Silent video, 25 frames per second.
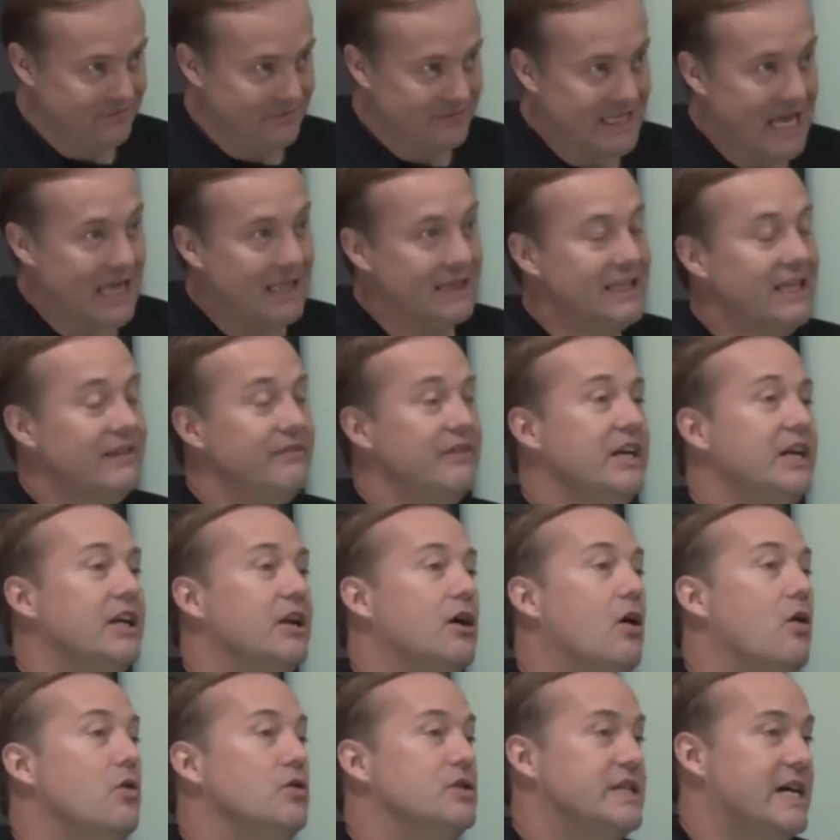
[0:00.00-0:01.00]
Then living in
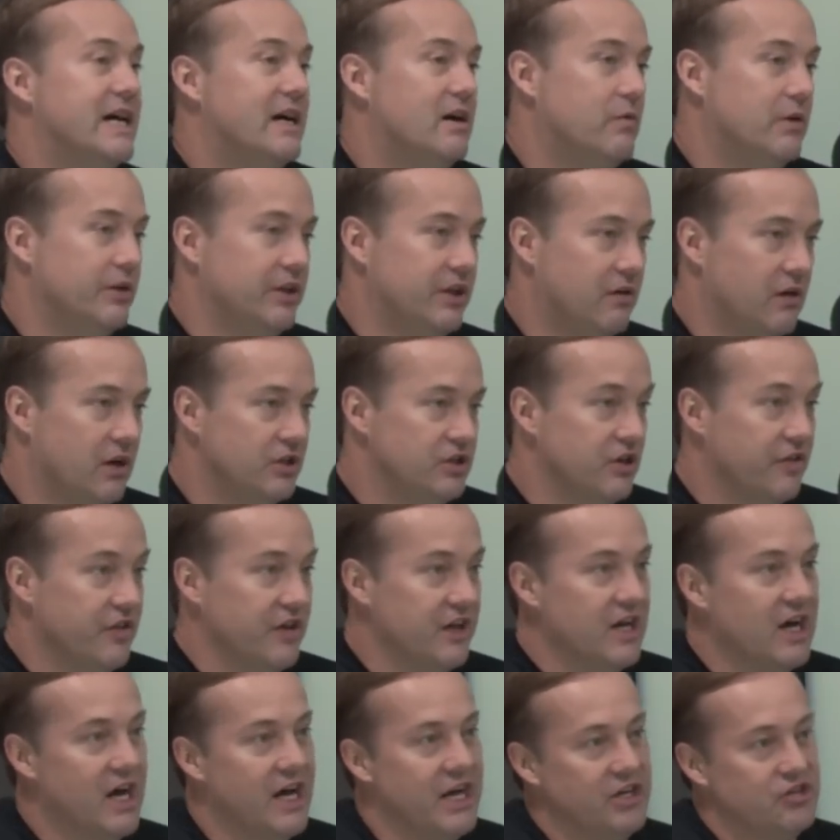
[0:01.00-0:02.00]
a hotel when they're under the
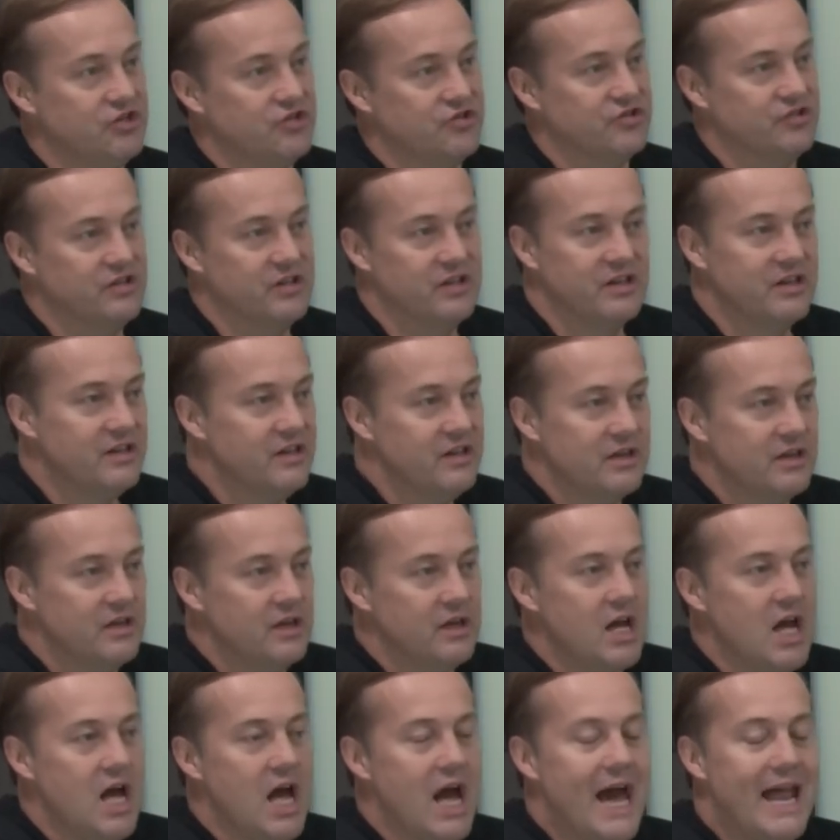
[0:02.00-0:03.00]
gun. And, she's,
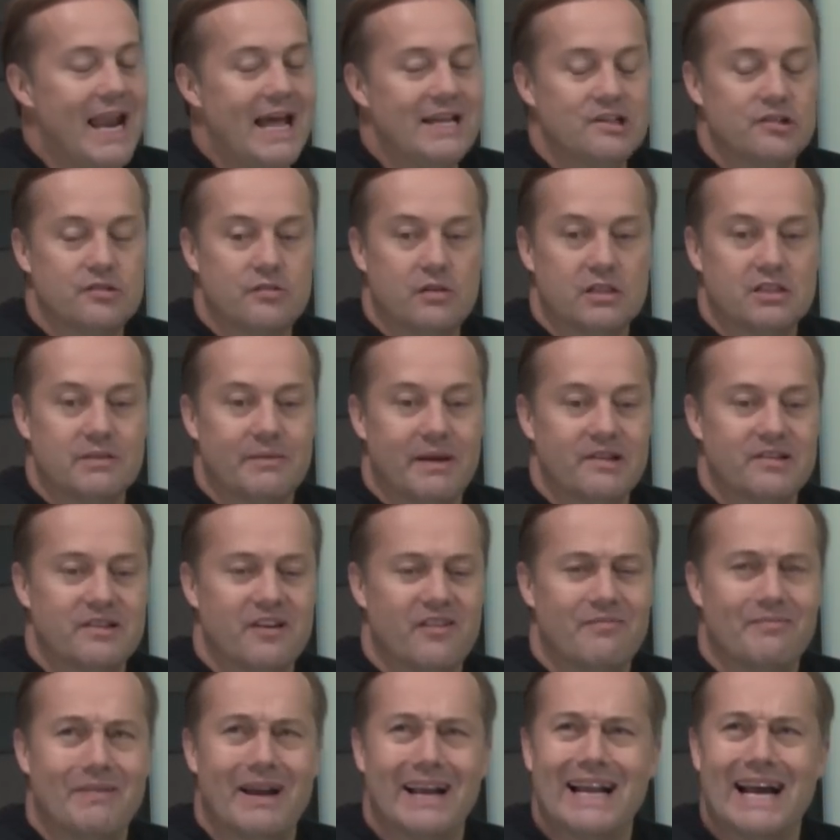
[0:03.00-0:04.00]
and I just thought to
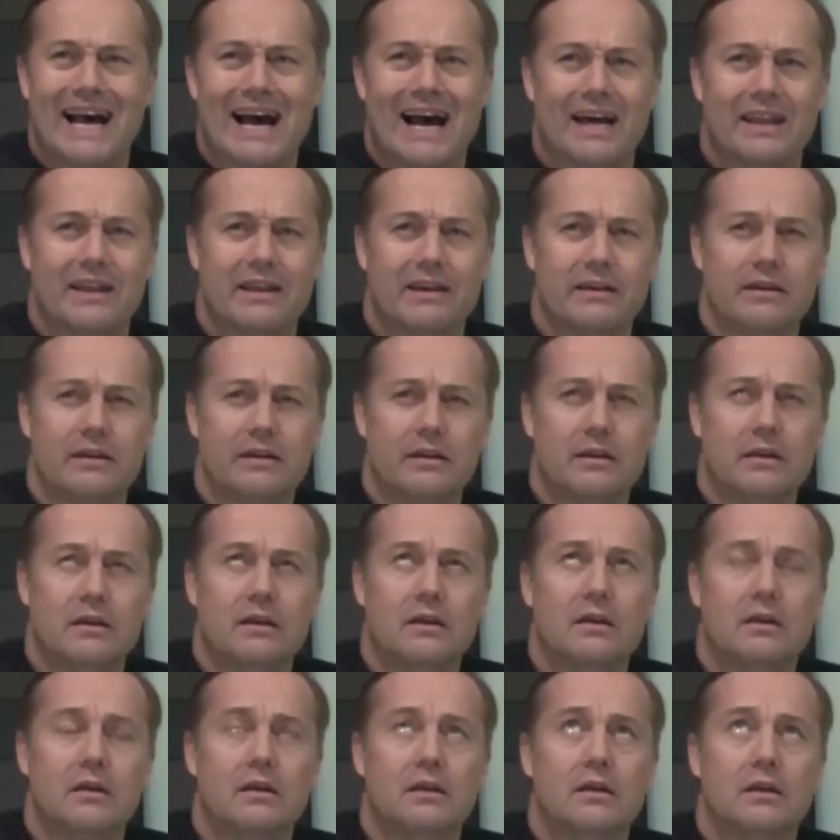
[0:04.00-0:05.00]
myself, my God,
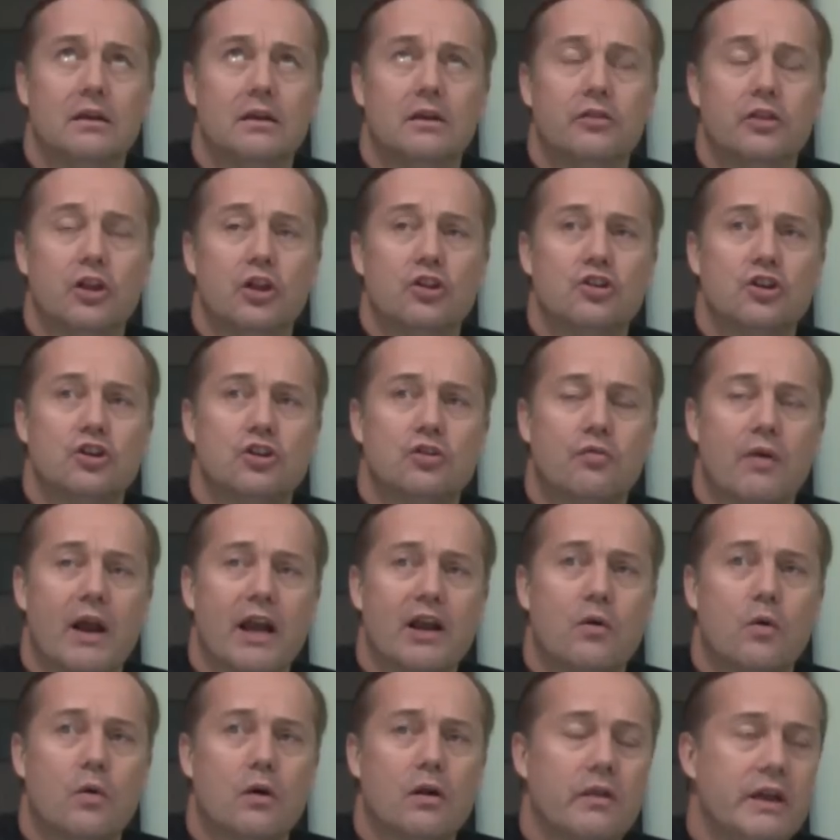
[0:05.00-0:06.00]
there's a
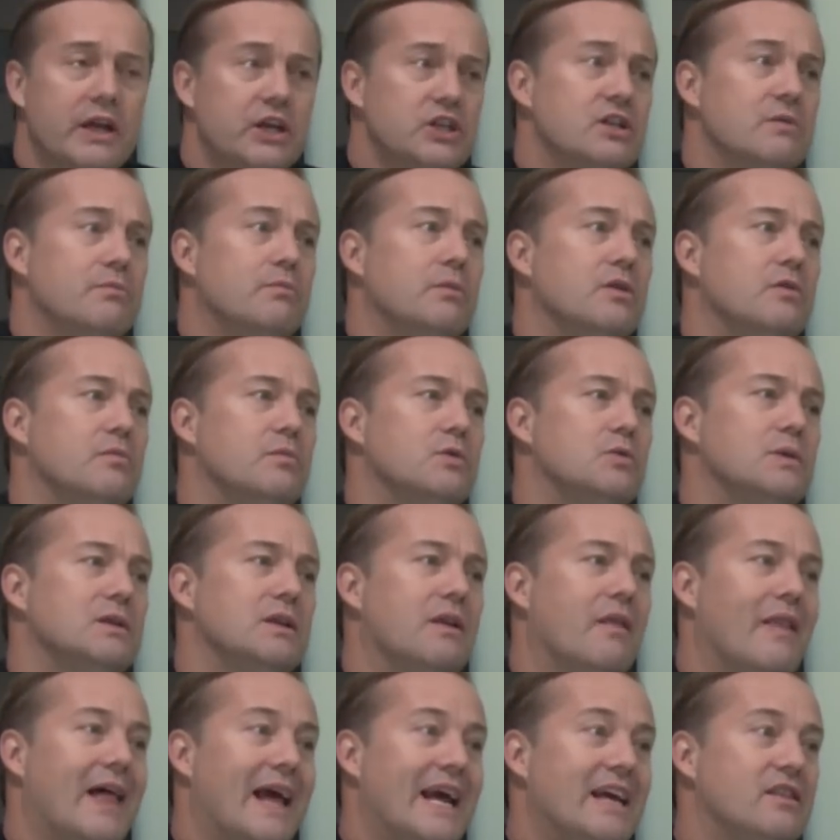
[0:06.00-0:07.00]
direct correlation with, between
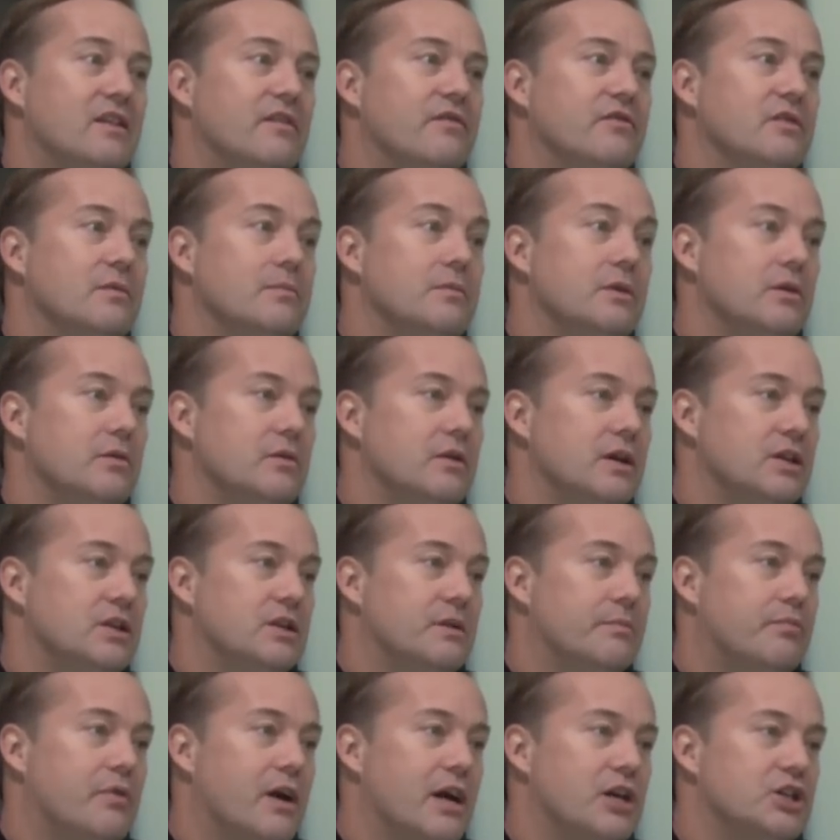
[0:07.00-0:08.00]
the length of commute and
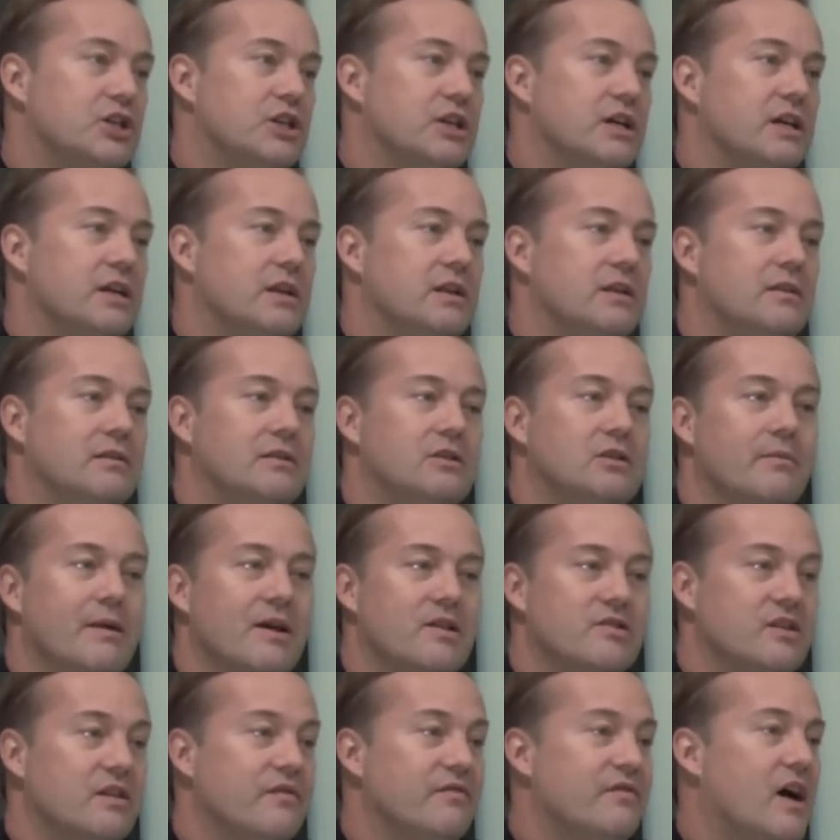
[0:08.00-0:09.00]
depression,
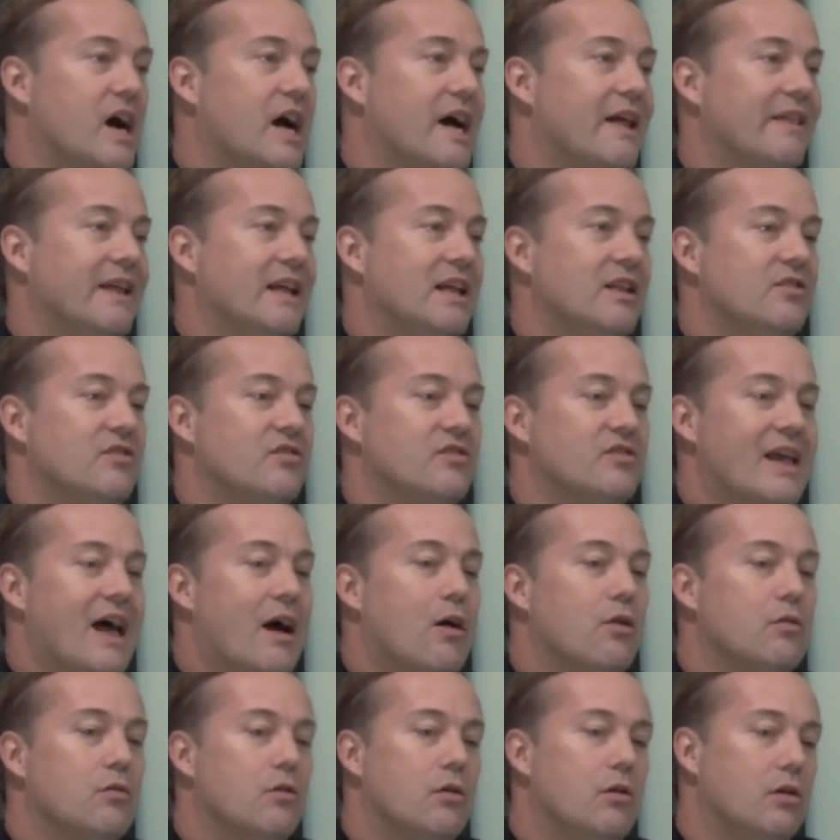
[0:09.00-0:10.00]
domestic violence,
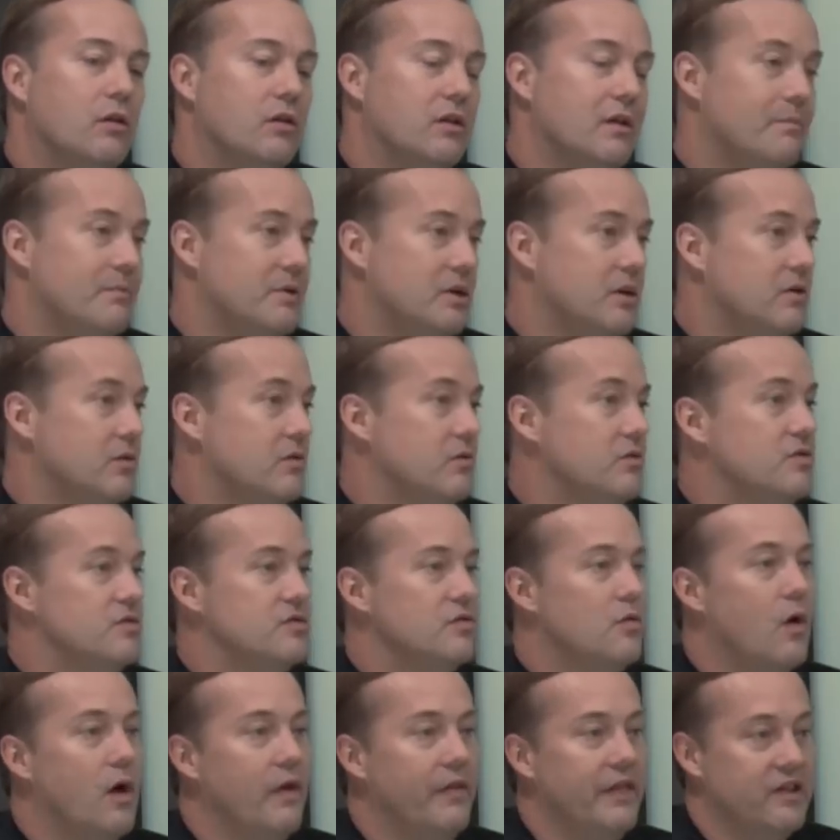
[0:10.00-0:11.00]
alcohol abuse,
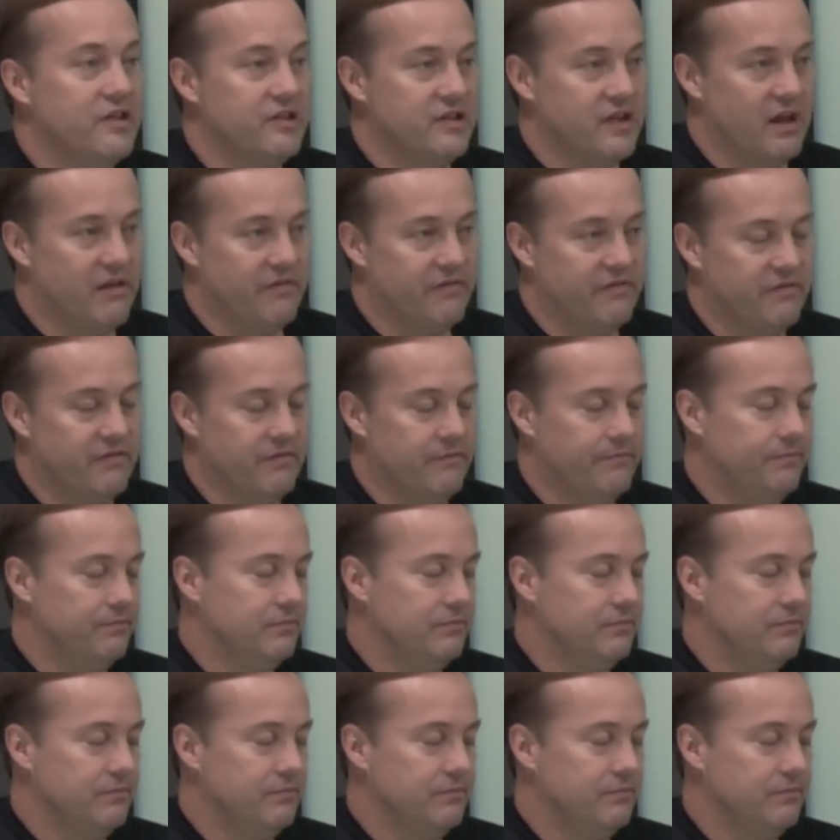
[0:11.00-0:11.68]
all this stuff,